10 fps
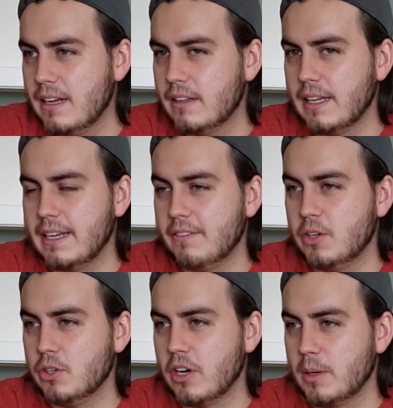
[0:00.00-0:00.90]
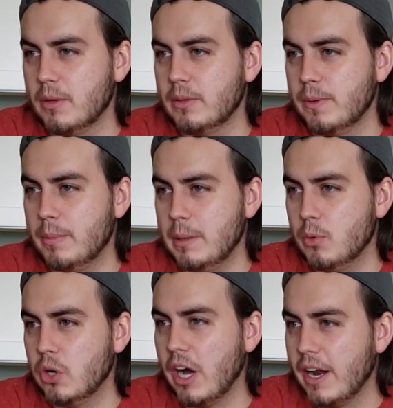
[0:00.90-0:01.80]
like if you're talking about the
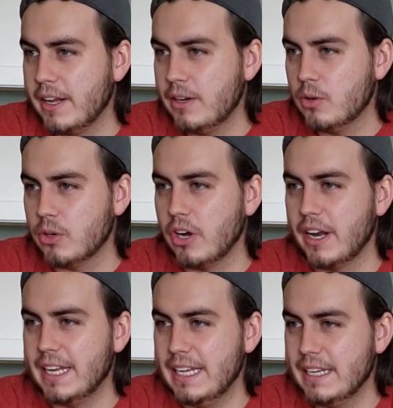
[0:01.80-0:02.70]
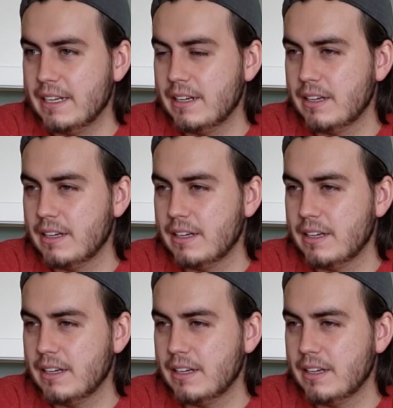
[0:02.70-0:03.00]
people, Ghanan or Ghanaian?